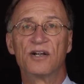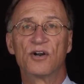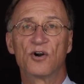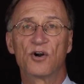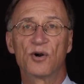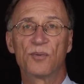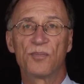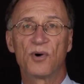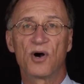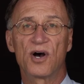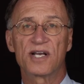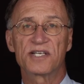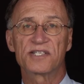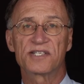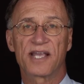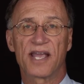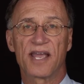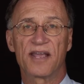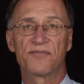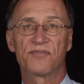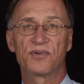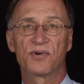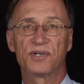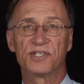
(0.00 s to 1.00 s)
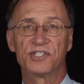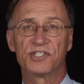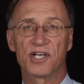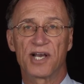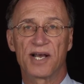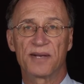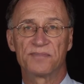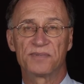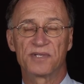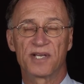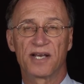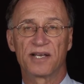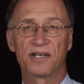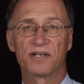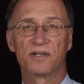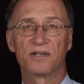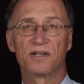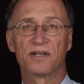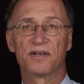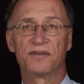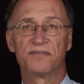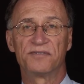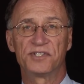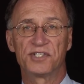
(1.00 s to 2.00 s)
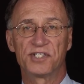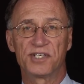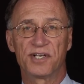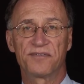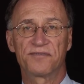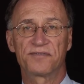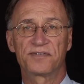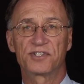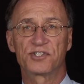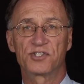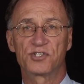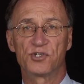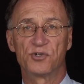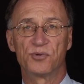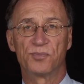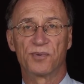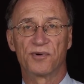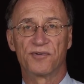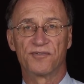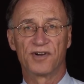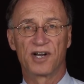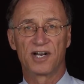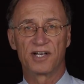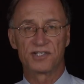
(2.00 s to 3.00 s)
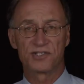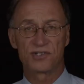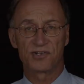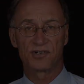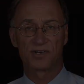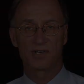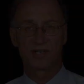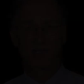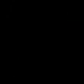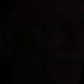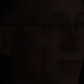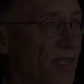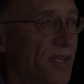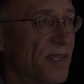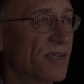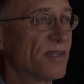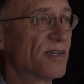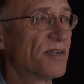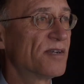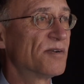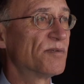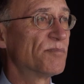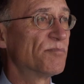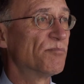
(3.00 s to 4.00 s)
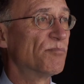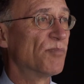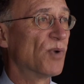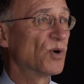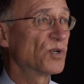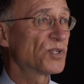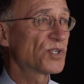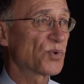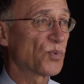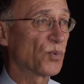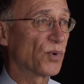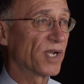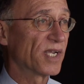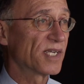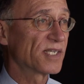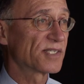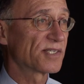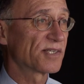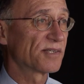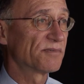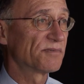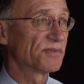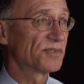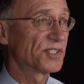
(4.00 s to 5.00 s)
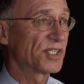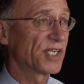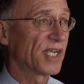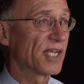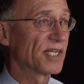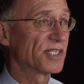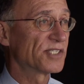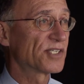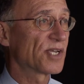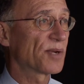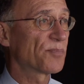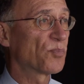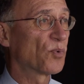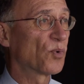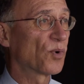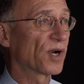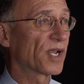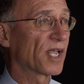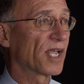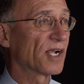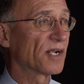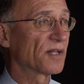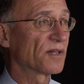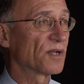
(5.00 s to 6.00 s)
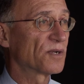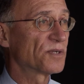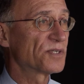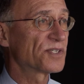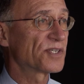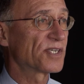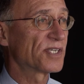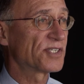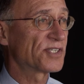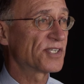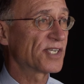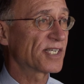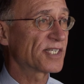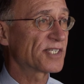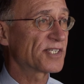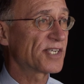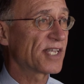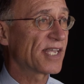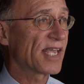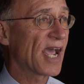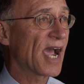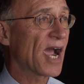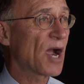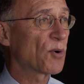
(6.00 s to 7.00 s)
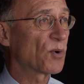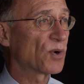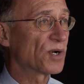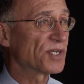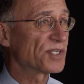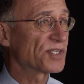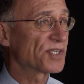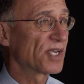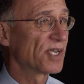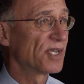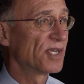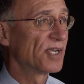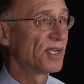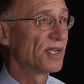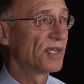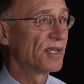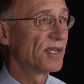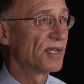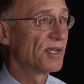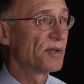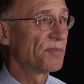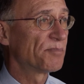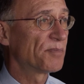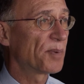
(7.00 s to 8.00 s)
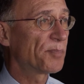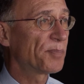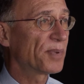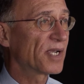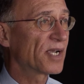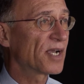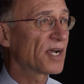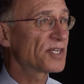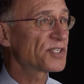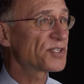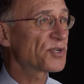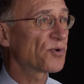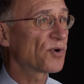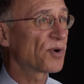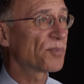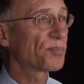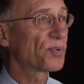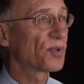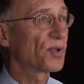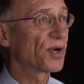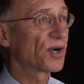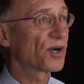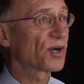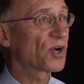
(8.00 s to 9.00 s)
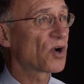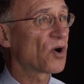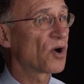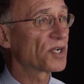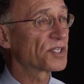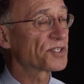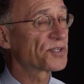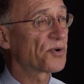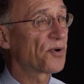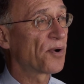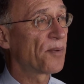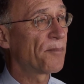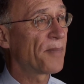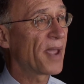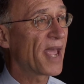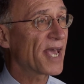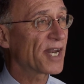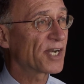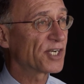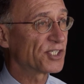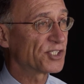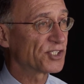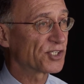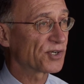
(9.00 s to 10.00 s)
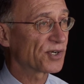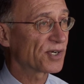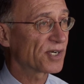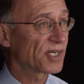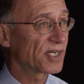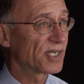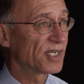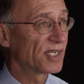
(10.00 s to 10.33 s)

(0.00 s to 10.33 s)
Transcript: her boss gave her a job title of shift supervisor. Most weeks, she ends up working close to sixty hours, but because her employer calls her a manager,